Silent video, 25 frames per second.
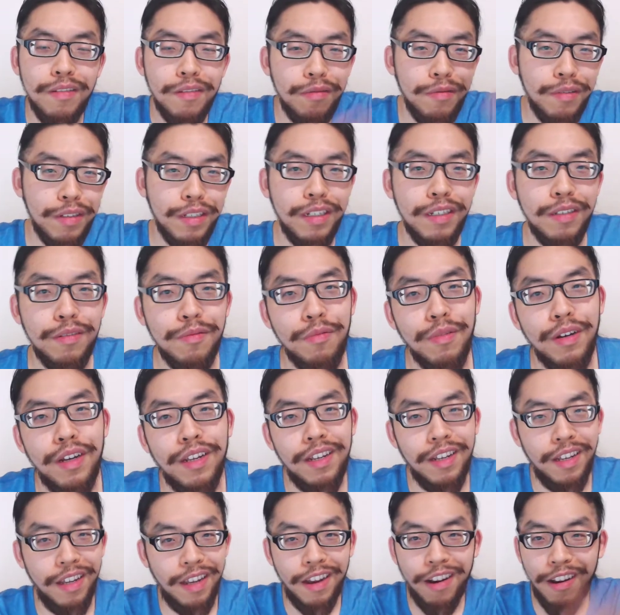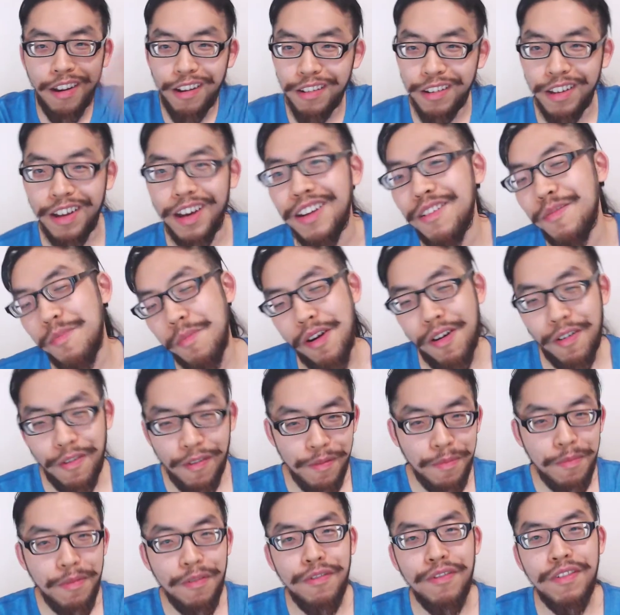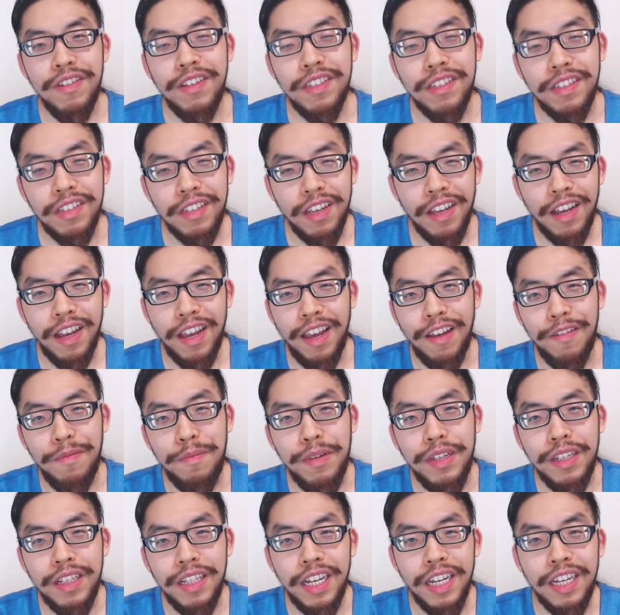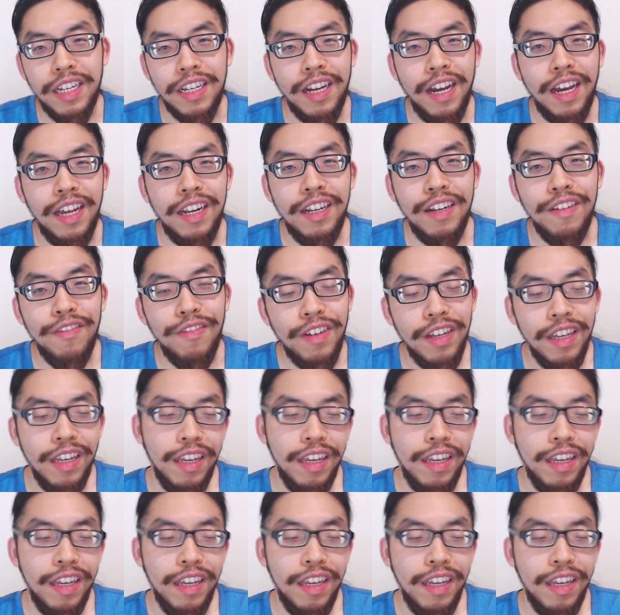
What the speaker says: which is what all the other Marvel movies have been like, kind of.